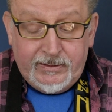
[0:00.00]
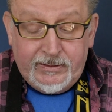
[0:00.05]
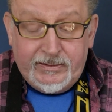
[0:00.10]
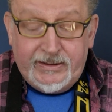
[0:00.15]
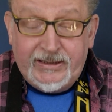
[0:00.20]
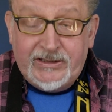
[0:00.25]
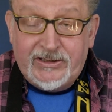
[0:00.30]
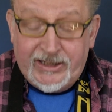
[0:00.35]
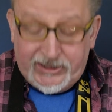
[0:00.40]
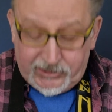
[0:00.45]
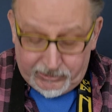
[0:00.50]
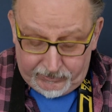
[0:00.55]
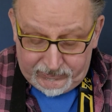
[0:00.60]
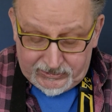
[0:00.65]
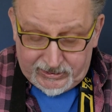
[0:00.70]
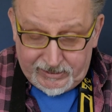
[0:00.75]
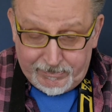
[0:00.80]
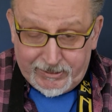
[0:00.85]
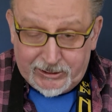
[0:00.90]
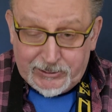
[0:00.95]
These things are
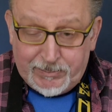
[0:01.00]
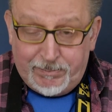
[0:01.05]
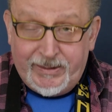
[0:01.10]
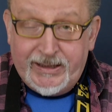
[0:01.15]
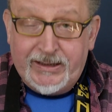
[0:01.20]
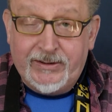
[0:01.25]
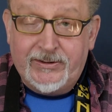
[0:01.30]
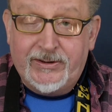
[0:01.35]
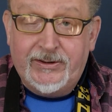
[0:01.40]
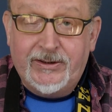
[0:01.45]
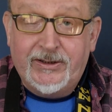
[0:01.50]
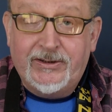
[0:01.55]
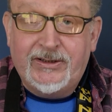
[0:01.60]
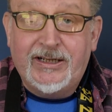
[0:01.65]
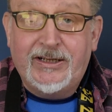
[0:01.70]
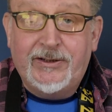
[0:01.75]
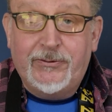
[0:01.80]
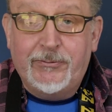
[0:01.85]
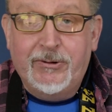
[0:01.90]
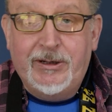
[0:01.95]
obviously much bigger than the
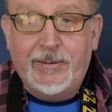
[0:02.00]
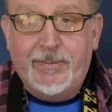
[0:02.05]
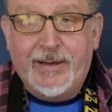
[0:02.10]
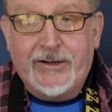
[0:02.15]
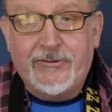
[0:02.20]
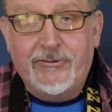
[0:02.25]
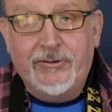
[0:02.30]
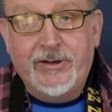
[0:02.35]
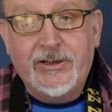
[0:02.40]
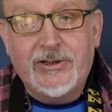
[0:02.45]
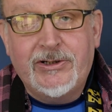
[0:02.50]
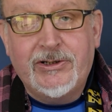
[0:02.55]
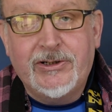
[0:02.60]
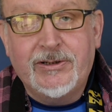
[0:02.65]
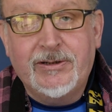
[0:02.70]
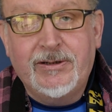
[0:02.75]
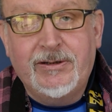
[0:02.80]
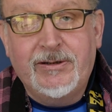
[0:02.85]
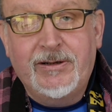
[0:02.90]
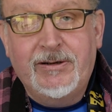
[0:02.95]
D3
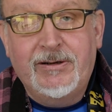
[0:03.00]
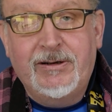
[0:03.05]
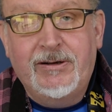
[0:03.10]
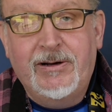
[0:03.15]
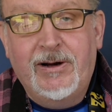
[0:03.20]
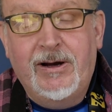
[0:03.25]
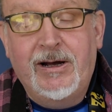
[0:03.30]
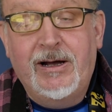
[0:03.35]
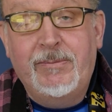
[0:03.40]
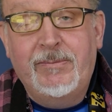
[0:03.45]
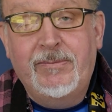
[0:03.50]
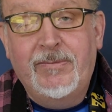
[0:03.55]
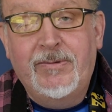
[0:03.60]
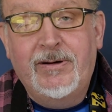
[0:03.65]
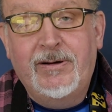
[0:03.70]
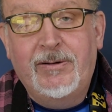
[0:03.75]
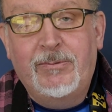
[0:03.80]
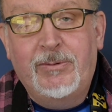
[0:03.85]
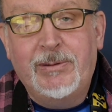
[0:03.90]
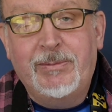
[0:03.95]
batteries.
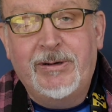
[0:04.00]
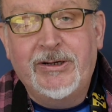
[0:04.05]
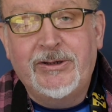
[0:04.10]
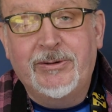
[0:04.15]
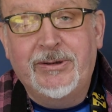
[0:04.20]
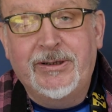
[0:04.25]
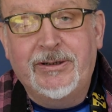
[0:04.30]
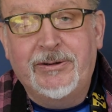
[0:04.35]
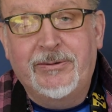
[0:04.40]
What am I doing,